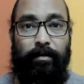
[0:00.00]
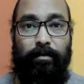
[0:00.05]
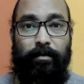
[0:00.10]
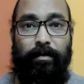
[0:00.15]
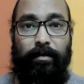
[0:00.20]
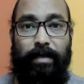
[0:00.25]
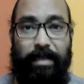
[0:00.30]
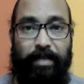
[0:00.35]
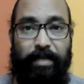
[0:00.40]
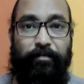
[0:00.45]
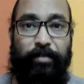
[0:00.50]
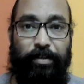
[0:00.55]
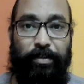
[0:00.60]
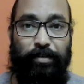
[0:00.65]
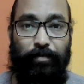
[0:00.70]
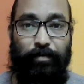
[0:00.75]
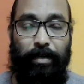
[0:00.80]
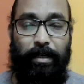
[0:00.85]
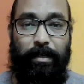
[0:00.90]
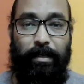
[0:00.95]

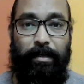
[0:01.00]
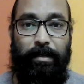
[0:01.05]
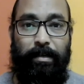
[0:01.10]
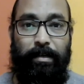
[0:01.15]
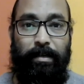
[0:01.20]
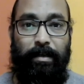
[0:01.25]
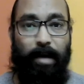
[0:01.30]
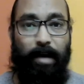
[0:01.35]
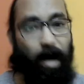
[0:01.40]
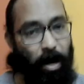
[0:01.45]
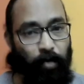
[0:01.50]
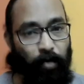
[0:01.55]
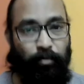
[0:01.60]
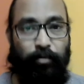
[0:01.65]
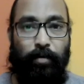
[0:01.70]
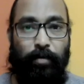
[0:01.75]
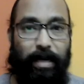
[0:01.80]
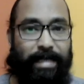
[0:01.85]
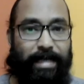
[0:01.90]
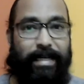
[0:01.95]
individual, how
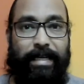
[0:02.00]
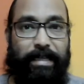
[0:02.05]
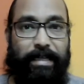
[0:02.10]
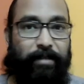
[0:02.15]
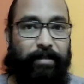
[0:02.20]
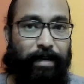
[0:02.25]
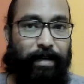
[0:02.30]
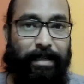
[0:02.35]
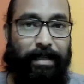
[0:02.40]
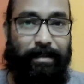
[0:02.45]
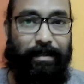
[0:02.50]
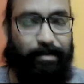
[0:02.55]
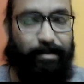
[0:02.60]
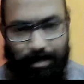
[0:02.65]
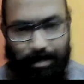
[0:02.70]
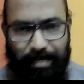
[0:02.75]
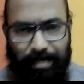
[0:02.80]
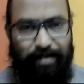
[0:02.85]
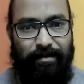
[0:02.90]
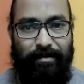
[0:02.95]
to identify
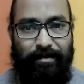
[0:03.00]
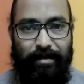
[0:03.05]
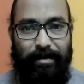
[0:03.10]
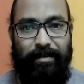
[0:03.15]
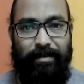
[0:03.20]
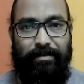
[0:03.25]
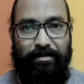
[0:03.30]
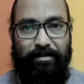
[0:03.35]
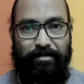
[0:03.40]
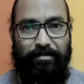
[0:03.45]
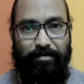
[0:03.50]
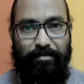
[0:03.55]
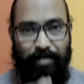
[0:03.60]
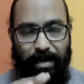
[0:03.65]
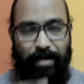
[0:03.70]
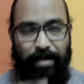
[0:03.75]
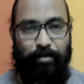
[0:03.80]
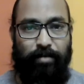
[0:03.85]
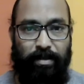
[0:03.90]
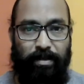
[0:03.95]
this? Let's
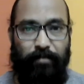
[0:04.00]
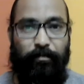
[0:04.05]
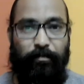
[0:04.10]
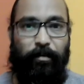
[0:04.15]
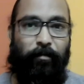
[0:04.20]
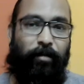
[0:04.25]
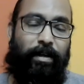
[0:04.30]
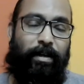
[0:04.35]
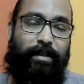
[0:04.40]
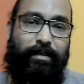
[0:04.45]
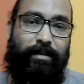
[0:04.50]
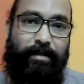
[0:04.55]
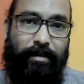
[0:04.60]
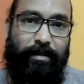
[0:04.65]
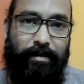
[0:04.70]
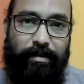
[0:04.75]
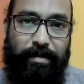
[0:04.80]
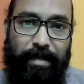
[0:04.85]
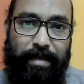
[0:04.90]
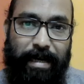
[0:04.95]
try to simplify this
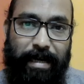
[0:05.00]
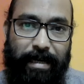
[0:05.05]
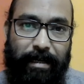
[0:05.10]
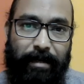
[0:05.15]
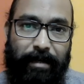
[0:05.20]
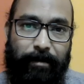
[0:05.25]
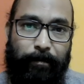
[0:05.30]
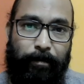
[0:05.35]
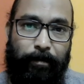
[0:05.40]
understanding.